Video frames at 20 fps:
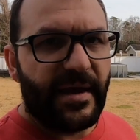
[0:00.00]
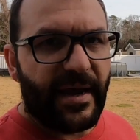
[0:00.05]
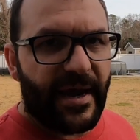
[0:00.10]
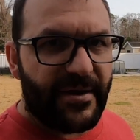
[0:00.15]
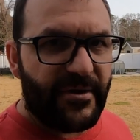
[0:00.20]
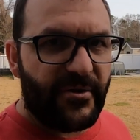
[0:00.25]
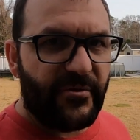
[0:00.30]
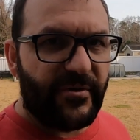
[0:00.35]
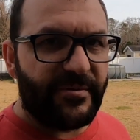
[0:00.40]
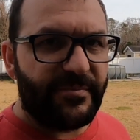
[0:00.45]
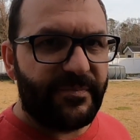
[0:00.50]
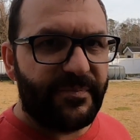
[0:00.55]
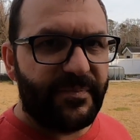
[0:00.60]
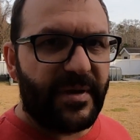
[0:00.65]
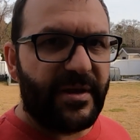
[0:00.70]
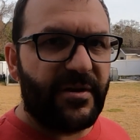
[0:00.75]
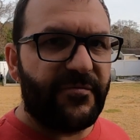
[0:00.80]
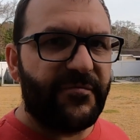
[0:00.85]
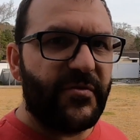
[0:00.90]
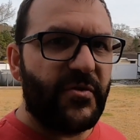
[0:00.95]
I know it's
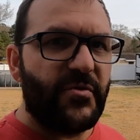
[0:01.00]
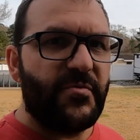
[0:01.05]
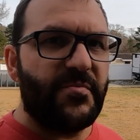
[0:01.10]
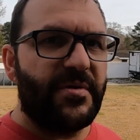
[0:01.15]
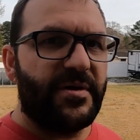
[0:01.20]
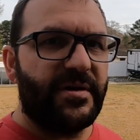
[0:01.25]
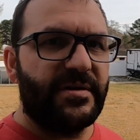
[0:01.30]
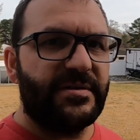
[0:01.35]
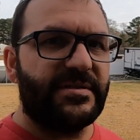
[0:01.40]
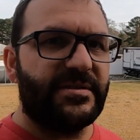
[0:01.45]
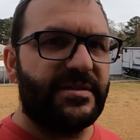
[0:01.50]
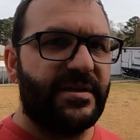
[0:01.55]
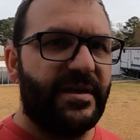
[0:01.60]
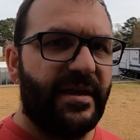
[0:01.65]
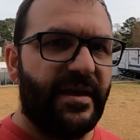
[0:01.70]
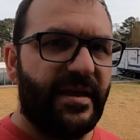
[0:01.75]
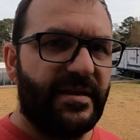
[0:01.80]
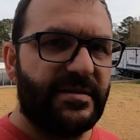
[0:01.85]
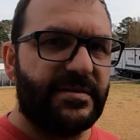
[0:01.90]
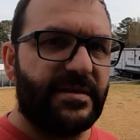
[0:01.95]
been a few months.
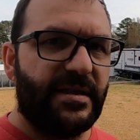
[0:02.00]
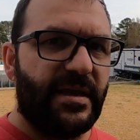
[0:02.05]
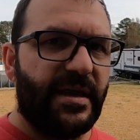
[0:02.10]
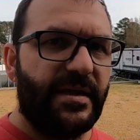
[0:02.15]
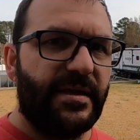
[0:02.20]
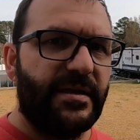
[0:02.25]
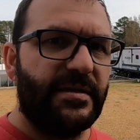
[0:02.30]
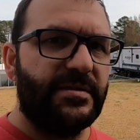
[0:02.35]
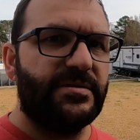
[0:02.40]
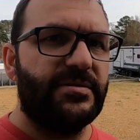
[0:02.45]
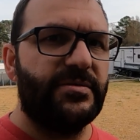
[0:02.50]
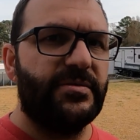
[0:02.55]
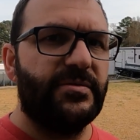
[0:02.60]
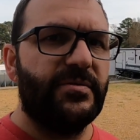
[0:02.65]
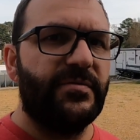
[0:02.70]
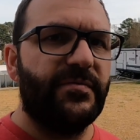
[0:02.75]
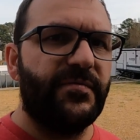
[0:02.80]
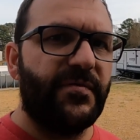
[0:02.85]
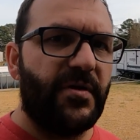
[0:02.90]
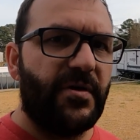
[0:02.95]
It's late
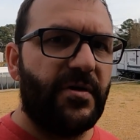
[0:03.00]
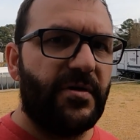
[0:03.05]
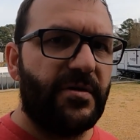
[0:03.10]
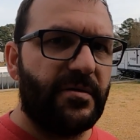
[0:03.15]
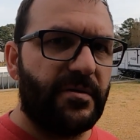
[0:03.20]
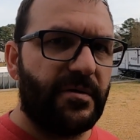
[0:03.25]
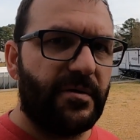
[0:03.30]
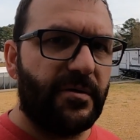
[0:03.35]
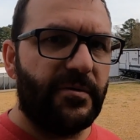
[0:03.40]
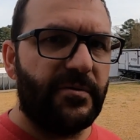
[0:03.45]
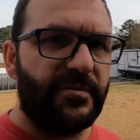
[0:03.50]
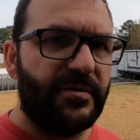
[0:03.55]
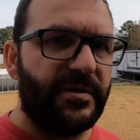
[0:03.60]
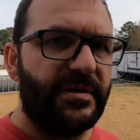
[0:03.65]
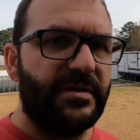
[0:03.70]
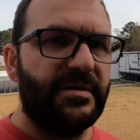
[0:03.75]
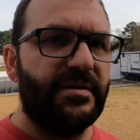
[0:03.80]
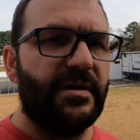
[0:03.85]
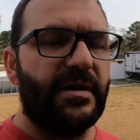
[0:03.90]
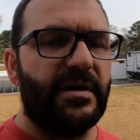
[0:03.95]
into fall,
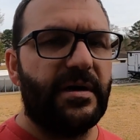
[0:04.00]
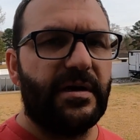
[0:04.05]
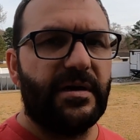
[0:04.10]
early